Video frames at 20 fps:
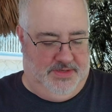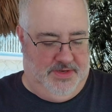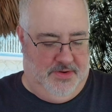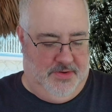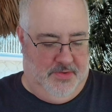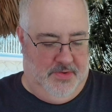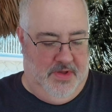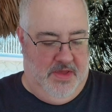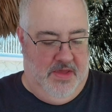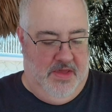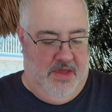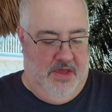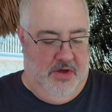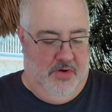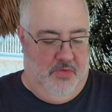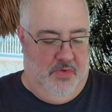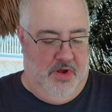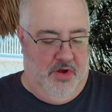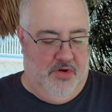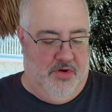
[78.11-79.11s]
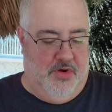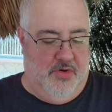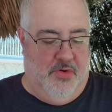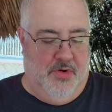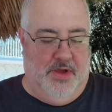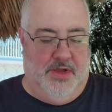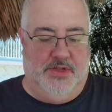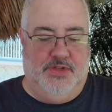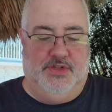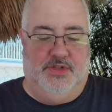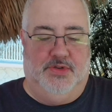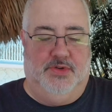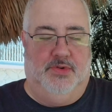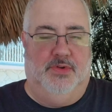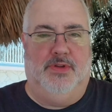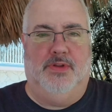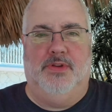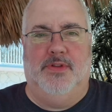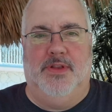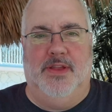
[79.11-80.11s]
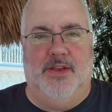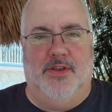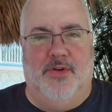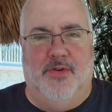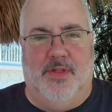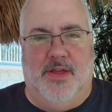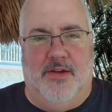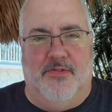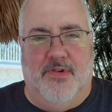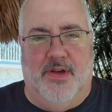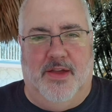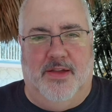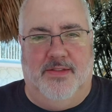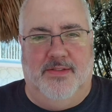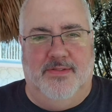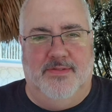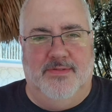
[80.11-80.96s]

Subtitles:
So, we are going to, you didn't know that, right?